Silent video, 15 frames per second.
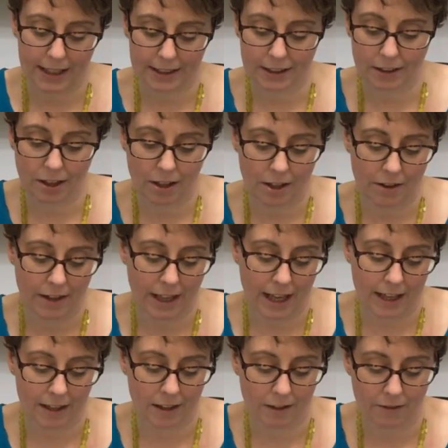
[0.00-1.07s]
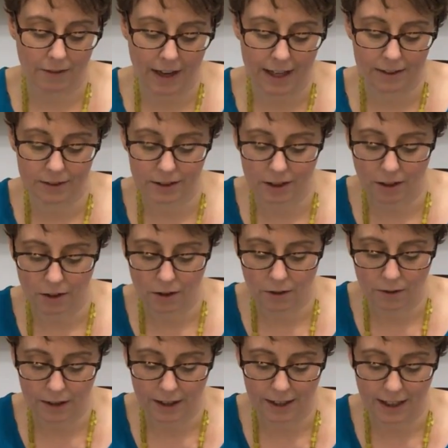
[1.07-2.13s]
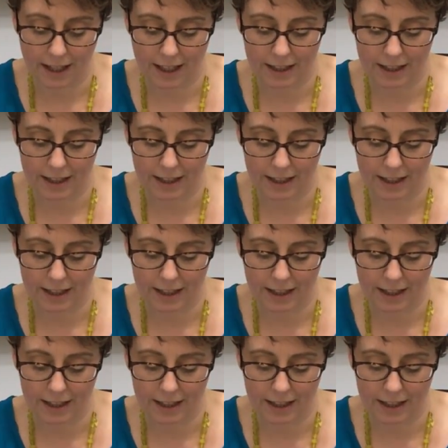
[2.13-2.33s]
let's turn the angle around so you can